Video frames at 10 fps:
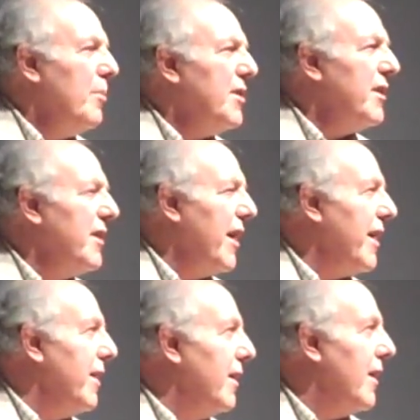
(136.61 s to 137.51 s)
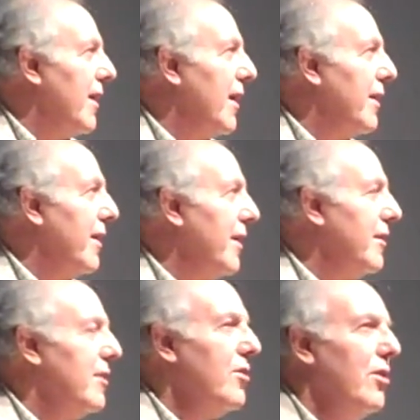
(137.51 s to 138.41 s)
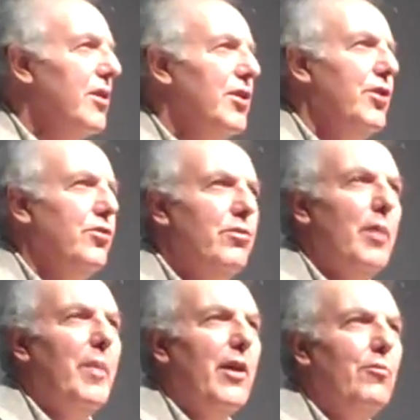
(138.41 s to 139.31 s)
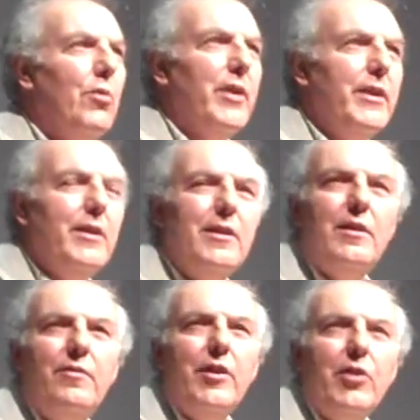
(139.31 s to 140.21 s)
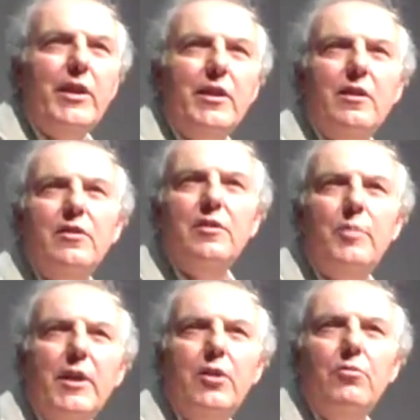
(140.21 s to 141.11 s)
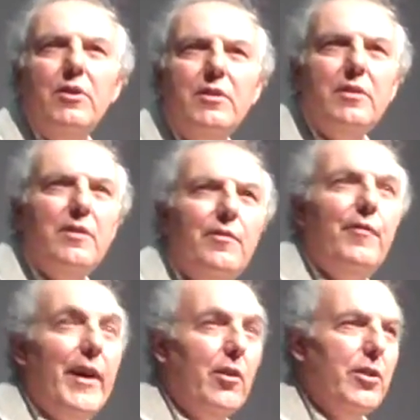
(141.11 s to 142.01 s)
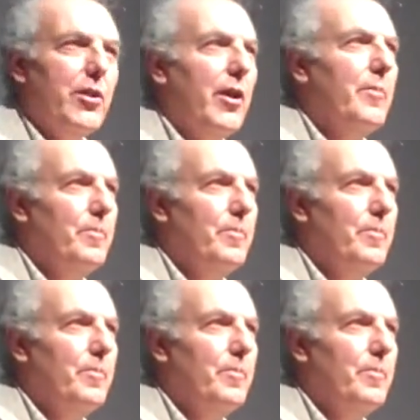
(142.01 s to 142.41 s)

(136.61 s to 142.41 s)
But tonight, I'd like to talk to you about one very conspicuous failure.